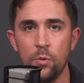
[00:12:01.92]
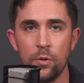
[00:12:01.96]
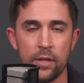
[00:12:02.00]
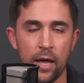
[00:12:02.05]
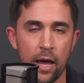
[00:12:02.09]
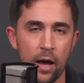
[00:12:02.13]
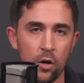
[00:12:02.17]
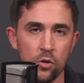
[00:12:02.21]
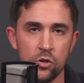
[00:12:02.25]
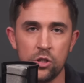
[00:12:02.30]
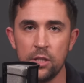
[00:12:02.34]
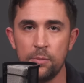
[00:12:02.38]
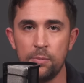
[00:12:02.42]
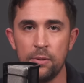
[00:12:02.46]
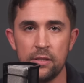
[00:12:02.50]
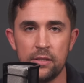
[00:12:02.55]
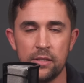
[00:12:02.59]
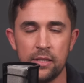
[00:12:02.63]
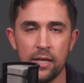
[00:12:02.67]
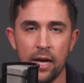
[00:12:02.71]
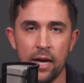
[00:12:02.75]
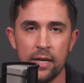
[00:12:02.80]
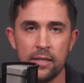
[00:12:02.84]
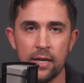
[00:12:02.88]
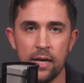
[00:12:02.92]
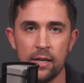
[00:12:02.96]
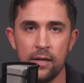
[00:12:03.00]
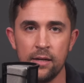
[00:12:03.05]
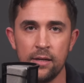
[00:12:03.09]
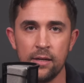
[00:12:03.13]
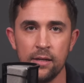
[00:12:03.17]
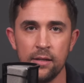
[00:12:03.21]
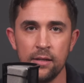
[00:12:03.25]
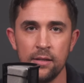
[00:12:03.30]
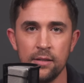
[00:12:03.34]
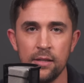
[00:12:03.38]
with LGBT
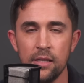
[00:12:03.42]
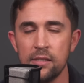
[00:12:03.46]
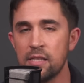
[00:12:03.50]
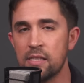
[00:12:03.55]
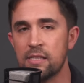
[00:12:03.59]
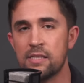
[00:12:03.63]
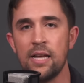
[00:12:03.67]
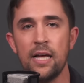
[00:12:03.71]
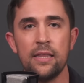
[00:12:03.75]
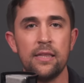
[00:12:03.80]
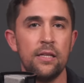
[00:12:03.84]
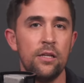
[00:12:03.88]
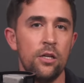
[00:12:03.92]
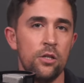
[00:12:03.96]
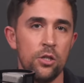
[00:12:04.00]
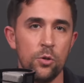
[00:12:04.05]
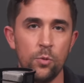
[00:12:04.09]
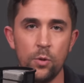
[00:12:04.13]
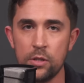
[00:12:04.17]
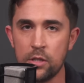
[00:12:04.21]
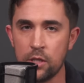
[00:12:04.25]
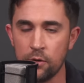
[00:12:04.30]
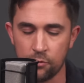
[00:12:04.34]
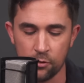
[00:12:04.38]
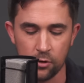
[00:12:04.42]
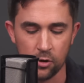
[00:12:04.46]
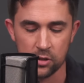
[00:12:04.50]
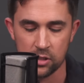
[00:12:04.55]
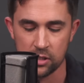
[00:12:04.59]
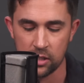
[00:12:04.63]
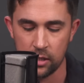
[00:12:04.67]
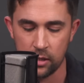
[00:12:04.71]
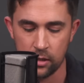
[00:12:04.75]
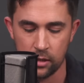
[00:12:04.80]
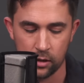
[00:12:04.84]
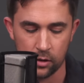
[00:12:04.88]
identity, this has nothing to do with
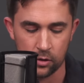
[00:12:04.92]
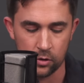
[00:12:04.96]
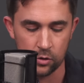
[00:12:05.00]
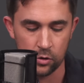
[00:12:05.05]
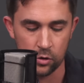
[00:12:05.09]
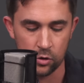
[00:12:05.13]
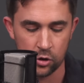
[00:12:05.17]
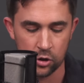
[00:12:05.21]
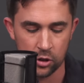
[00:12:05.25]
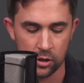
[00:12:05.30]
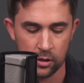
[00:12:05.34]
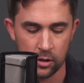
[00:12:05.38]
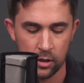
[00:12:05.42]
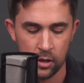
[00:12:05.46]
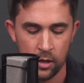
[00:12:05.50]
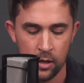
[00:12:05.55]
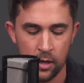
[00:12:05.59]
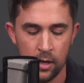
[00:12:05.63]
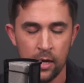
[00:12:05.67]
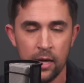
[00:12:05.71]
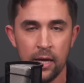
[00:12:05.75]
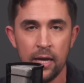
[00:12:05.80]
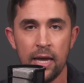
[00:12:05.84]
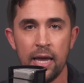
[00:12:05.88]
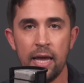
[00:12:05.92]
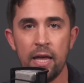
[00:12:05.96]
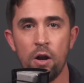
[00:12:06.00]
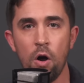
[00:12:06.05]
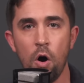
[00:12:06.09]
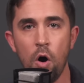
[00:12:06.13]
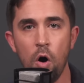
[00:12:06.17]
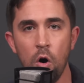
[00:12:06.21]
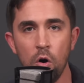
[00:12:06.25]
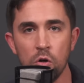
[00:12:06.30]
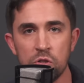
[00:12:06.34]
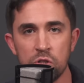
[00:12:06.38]
diversity and inclusion, it
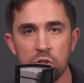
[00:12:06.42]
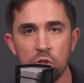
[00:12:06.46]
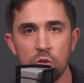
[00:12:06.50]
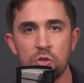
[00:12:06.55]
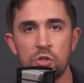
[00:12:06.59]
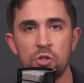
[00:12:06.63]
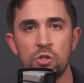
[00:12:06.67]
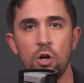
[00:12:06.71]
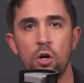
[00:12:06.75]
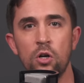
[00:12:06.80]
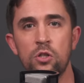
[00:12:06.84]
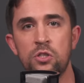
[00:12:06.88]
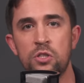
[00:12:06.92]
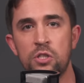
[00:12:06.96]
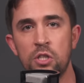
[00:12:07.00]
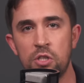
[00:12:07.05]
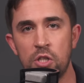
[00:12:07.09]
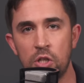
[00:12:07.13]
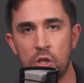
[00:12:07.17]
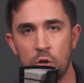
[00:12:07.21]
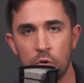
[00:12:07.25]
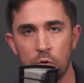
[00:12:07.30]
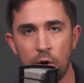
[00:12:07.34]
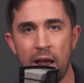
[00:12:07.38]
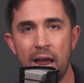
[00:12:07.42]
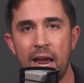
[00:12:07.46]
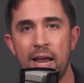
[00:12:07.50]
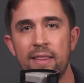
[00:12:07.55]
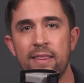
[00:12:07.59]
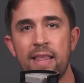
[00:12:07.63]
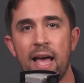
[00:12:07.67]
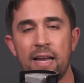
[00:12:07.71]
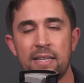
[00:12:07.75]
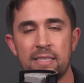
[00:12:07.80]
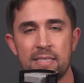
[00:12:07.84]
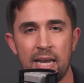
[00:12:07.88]
also starts to
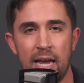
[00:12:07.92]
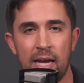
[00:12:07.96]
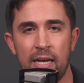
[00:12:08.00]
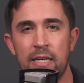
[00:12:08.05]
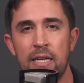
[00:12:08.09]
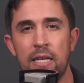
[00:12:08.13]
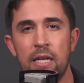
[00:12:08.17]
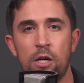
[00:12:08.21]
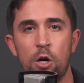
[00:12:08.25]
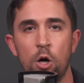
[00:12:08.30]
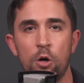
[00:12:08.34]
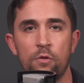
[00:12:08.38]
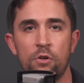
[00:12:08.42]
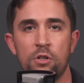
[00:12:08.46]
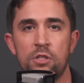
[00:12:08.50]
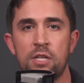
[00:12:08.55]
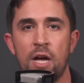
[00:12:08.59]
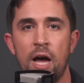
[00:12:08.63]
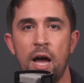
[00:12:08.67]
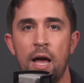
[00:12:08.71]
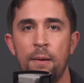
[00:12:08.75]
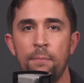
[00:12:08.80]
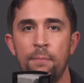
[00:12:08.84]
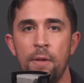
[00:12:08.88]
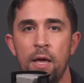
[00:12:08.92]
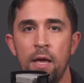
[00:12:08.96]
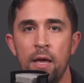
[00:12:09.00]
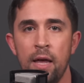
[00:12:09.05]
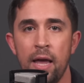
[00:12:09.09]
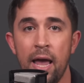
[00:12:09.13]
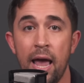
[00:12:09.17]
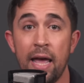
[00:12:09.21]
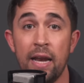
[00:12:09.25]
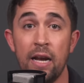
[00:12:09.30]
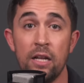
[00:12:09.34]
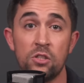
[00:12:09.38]
degrade that technique over time,
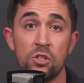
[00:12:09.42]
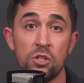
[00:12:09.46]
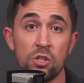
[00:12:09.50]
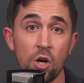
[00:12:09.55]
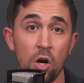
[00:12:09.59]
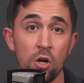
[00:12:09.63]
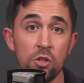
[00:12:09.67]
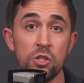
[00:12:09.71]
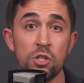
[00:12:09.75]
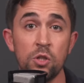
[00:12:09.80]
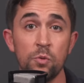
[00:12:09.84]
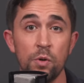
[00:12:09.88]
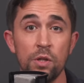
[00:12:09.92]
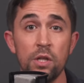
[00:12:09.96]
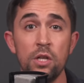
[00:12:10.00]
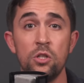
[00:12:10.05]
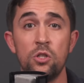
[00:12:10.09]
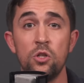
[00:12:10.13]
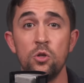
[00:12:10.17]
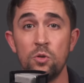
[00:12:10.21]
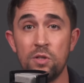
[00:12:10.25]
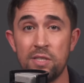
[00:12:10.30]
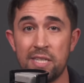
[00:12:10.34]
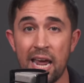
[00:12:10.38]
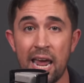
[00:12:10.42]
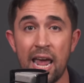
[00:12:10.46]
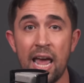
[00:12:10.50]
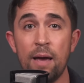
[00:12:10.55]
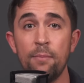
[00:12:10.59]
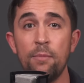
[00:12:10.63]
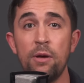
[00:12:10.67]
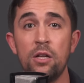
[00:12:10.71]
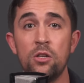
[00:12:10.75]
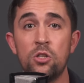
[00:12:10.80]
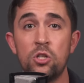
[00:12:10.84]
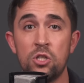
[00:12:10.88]
and it starts to really do
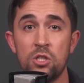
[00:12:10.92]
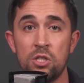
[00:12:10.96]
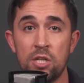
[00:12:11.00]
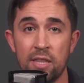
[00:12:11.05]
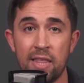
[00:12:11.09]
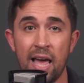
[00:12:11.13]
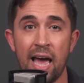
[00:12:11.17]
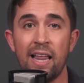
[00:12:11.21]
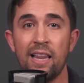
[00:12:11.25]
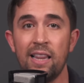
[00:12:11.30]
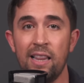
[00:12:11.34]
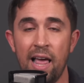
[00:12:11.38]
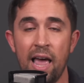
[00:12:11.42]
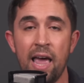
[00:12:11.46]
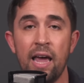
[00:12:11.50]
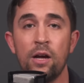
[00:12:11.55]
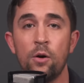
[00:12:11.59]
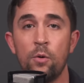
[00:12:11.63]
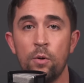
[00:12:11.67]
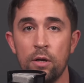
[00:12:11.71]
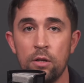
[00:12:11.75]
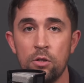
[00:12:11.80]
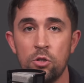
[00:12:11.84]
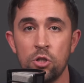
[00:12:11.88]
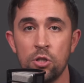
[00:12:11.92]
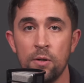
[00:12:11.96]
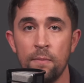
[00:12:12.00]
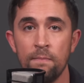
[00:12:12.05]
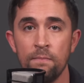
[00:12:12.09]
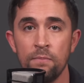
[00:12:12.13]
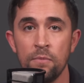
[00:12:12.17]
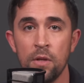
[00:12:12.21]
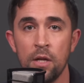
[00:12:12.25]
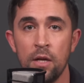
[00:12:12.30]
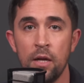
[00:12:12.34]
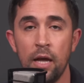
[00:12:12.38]
damage to that language.
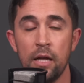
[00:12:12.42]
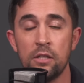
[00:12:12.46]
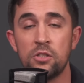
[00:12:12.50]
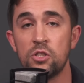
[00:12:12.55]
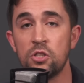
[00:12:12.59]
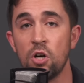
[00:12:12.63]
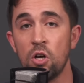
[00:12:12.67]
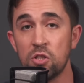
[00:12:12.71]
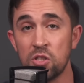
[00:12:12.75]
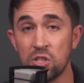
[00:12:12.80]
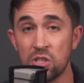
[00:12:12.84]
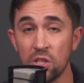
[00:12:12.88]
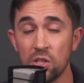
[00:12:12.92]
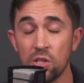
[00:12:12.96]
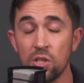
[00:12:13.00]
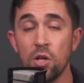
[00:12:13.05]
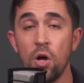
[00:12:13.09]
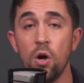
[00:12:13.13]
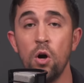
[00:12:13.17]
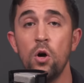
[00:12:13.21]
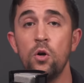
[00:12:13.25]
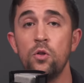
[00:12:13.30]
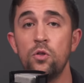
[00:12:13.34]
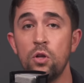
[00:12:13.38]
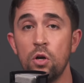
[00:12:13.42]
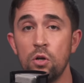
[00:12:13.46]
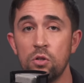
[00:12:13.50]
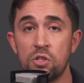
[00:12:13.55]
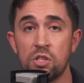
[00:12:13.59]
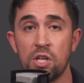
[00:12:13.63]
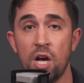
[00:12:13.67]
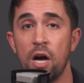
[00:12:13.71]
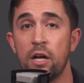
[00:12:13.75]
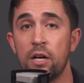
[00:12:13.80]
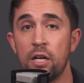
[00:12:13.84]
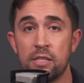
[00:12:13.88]
It starts to load
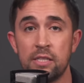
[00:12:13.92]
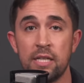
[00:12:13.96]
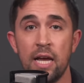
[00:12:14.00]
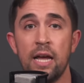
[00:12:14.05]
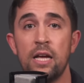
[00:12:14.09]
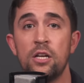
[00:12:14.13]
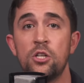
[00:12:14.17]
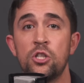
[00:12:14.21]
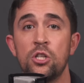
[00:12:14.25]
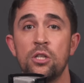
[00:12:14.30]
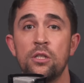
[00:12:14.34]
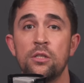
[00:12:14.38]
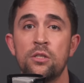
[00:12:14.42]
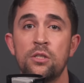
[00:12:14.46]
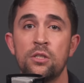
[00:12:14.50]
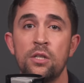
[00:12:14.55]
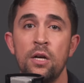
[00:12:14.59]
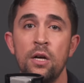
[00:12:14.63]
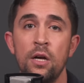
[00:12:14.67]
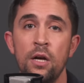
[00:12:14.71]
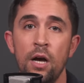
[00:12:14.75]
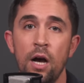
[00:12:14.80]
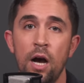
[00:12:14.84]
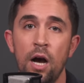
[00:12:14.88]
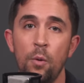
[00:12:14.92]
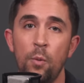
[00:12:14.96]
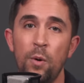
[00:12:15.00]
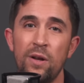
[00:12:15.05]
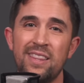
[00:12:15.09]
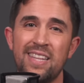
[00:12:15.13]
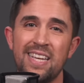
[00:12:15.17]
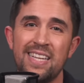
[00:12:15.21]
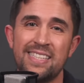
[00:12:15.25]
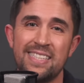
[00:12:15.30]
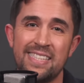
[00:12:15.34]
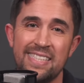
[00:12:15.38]
those connotations
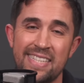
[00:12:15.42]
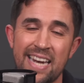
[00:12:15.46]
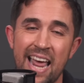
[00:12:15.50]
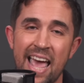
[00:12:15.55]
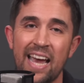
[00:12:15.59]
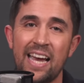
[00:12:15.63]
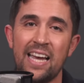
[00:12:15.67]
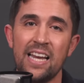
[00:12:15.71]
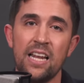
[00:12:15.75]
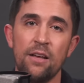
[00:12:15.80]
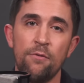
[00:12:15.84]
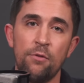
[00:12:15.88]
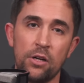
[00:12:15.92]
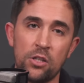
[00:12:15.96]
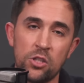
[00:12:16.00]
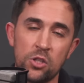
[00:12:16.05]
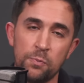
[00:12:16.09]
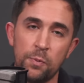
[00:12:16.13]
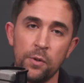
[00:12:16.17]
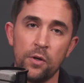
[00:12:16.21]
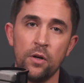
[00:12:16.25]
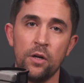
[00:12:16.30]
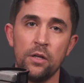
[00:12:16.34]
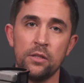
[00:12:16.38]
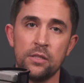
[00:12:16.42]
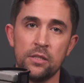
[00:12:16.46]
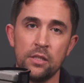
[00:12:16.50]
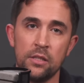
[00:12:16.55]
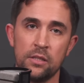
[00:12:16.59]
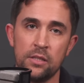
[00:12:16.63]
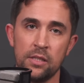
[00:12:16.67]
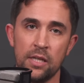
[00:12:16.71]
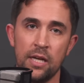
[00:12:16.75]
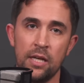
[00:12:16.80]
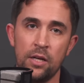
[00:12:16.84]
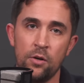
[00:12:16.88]
with these negative
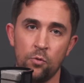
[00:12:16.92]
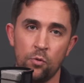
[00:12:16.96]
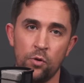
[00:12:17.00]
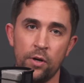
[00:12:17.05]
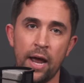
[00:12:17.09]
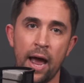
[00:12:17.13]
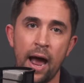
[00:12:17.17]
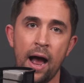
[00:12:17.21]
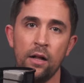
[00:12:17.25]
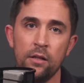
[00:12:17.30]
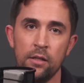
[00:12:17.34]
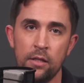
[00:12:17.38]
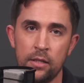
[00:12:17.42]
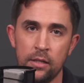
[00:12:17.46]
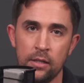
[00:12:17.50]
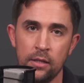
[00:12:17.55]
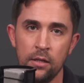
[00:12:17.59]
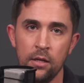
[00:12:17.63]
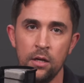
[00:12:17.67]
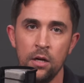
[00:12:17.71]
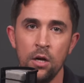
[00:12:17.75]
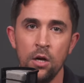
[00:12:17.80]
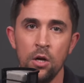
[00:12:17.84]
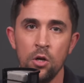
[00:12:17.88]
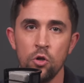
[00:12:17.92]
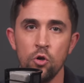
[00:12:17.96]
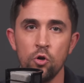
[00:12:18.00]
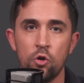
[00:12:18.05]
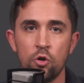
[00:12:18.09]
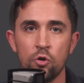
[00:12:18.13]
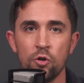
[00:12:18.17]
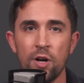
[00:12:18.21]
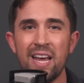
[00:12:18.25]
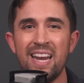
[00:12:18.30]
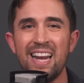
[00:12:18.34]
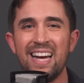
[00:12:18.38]
experiences in reality. You
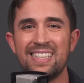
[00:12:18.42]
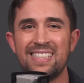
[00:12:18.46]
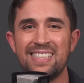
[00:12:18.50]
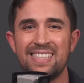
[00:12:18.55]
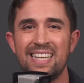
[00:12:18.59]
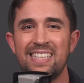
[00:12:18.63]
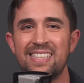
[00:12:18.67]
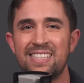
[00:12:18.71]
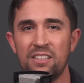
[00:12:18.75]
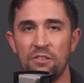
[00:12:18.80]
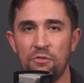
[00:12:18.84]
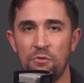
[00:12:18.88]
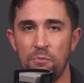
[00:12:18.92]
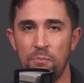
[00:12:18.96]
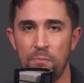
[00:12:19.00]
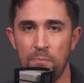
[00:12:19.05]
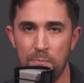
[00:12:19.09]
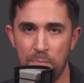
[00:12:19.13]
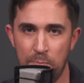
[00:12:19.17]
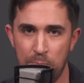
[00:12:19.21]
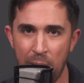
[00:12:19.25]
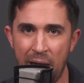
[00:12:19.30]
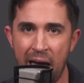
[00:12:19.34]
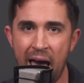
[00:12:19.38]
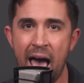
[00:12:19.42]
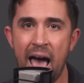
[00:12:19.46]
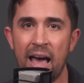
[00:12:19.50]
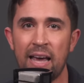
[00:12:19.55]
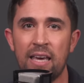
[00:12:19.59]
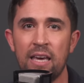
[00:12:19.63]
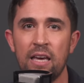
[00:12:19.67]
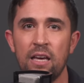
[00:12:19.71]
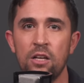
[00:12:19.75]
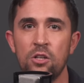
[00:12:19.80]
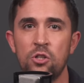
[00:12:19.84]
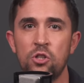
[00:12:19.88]
create a sense of
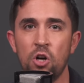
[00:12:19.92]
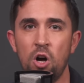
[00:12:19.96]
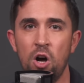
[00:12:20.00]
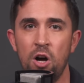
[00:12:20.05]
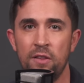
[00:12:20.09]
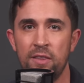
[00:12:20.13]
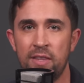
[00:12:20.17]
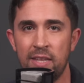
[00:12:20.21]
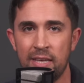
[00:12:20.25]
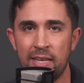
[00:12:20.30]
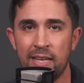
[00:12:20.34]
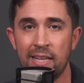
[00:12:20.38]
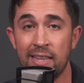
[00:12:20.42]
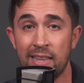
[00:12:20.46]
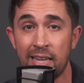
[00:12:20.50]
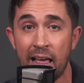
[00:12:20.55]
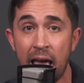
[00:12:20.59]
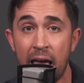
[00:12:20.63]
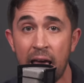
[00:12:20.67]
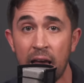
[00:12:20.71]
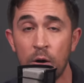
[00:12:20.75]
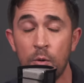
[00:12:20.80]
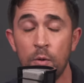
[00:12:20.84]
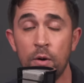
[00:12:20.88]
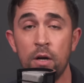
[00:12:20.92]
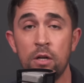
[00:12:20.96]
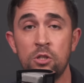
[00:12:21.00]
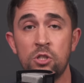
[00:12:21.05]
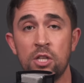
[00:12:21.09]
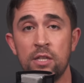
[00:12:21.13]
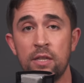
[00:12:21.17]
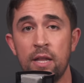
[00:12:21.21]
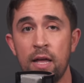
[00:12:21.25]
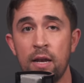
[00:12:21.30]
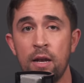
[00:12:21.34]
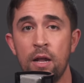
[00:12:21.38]
baggage on the language,
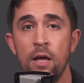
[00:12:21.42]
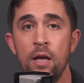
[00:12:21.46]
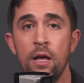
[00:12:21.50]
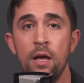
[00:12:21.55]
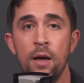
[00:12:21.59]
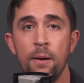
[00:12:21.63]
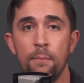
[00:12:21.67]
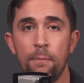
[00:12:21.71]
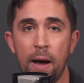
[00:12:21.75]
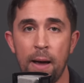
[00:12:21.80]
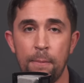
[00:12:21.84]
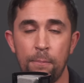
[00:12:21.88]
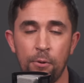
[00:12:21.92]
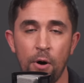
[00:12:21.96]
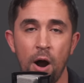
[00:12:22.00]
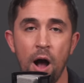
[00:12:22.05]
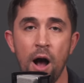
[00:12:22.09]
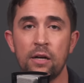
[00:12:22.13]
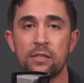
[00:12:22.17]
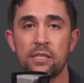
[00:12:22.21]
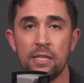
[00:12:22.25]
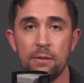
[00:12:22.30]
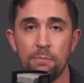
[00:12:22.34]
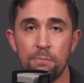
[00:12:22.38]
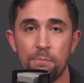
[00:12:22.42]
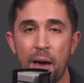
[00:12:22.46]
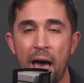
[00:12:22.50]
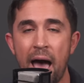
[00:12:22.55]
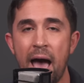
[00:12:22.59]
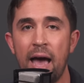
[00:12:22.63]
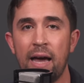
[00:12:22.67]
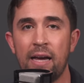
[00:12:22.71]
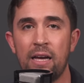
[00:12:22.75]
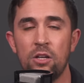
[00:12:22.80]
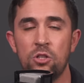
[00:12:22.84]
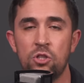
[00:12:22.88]
and then by proxy,
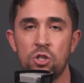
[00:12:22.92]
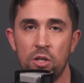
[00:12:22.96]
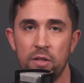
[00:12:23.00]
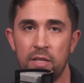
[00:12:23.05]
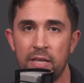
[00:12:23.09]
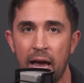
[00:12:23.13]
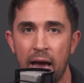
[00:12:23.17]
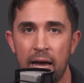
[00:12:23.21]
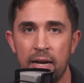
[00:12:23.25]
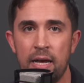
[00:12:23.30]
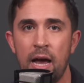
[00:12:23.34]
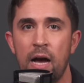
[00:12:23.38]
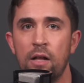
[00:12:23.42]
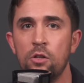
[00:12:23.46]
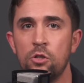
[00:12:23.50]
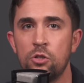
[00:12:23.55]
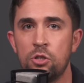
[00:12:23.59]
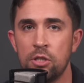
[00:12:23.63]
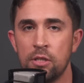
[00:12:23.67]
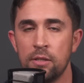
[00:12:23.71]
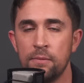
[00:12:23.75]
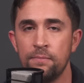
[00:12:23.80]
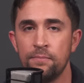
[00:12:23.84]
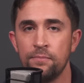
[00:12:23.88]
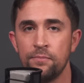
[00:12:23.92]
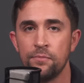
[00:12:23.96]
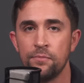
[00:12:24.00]
baggage on the ideology.